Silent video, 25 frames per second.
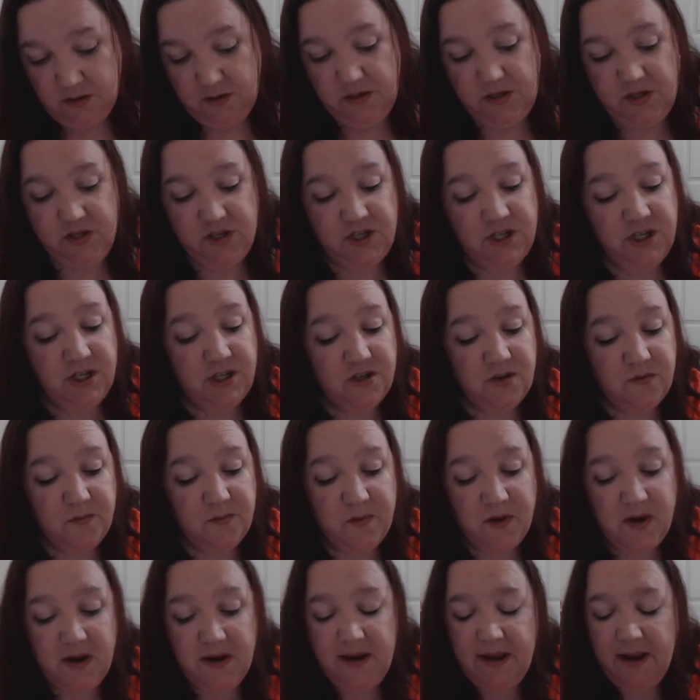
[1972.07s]
There's
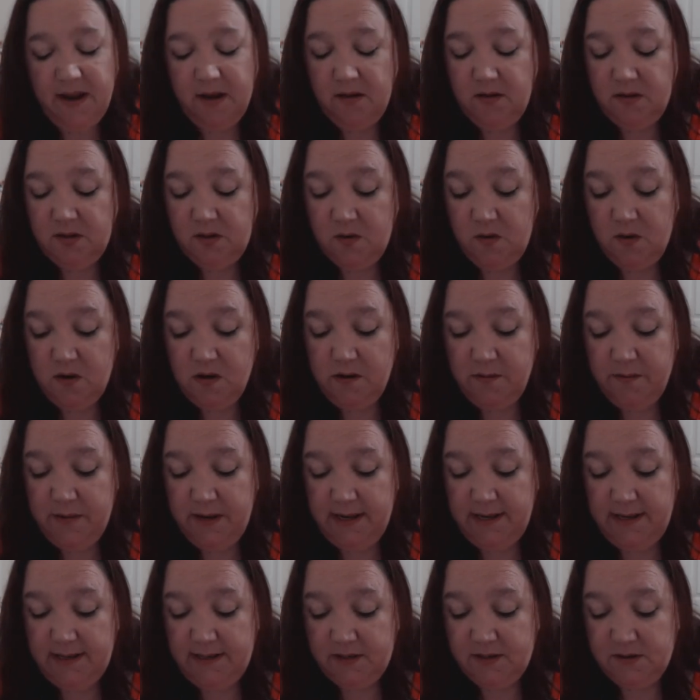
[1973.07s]
gingerbread house
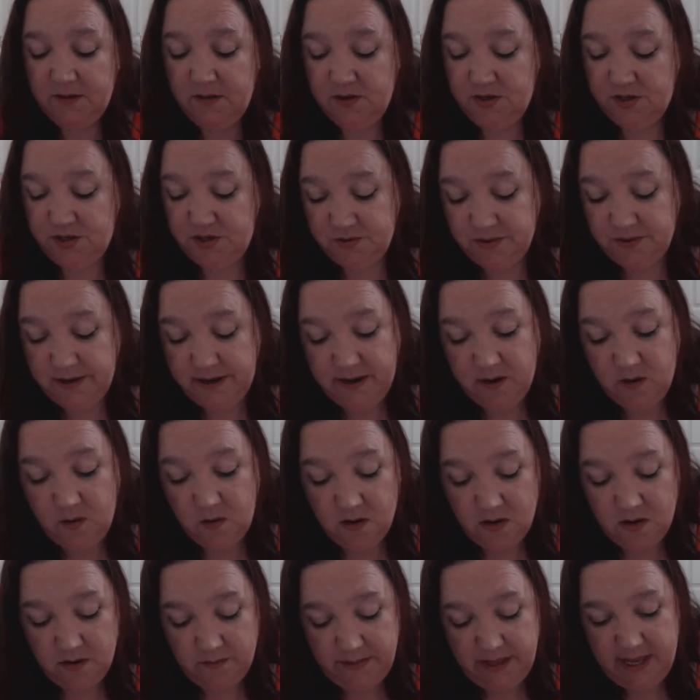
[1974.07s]
ornaments. There's tree
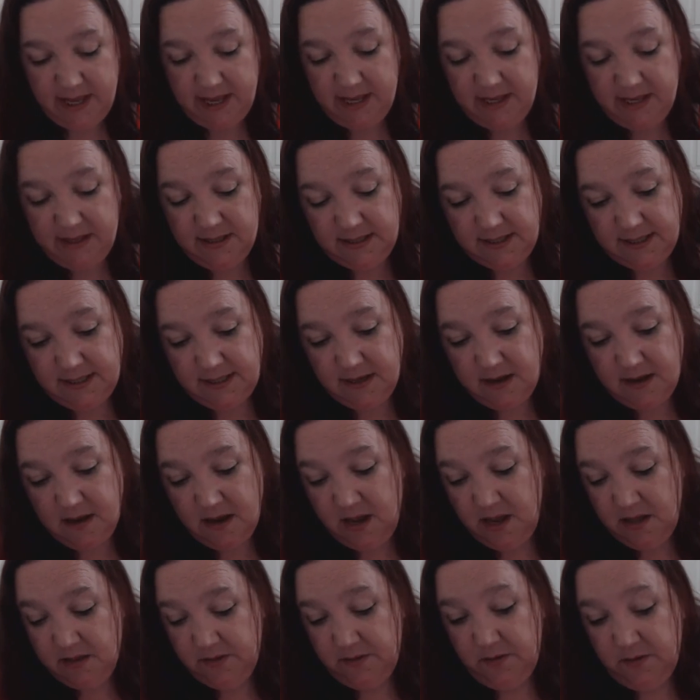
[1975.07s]
ornaments.
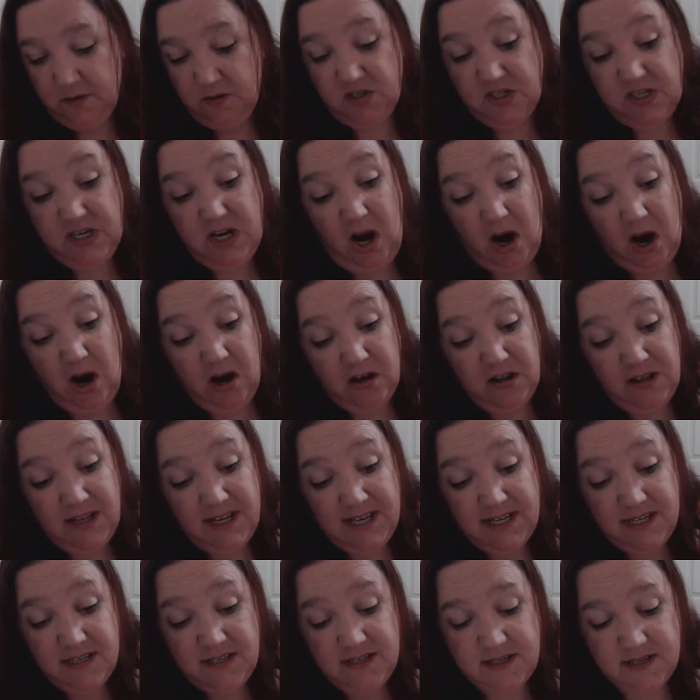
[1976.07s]
There's
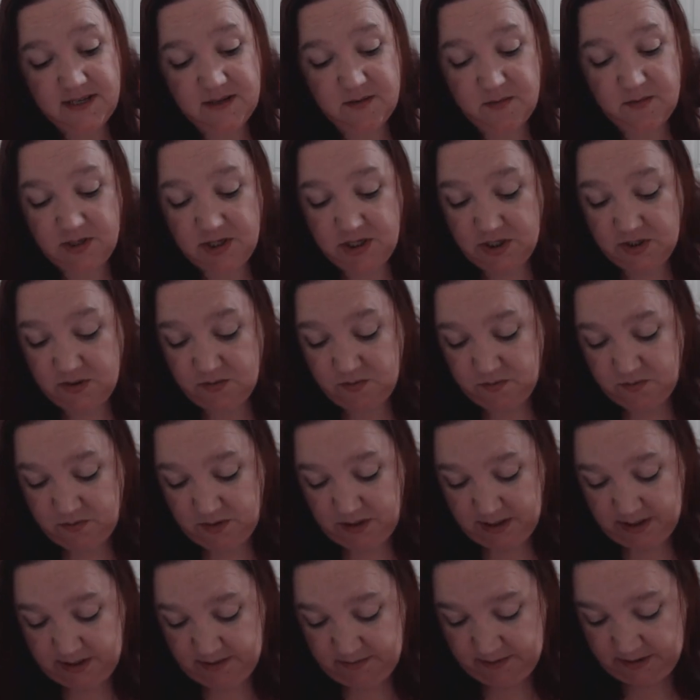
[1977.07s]
garland, which is
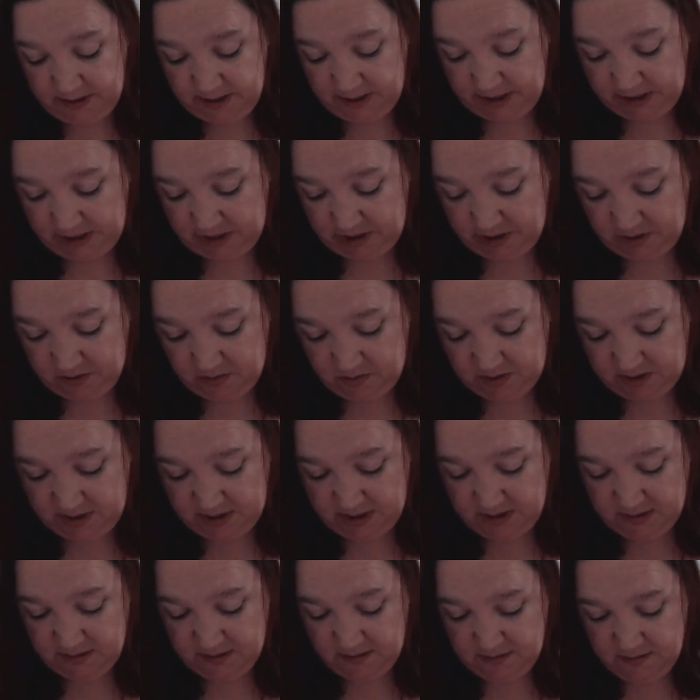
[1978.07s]
really, really
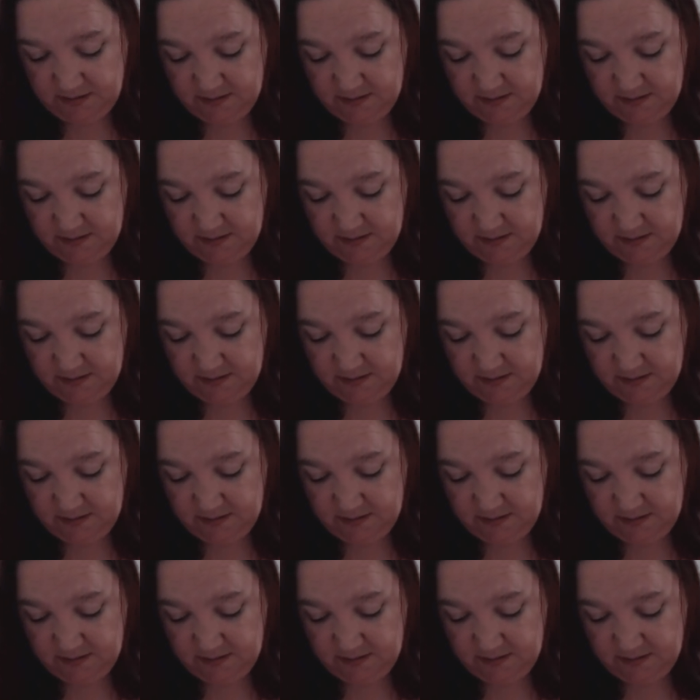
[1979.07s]
cute.